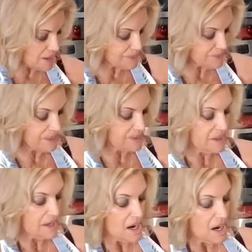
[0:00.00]
complement?
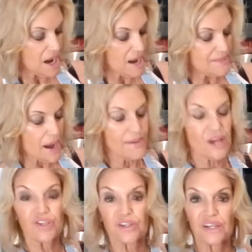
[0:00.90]
I'm
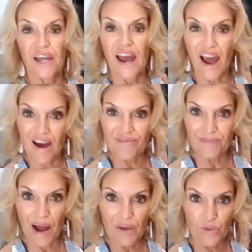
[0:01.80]
actually gonna have
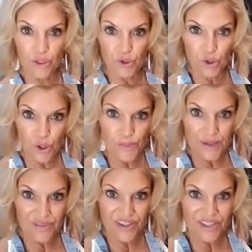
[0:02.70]
mine with a little
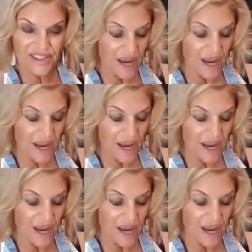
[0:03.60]
bit of the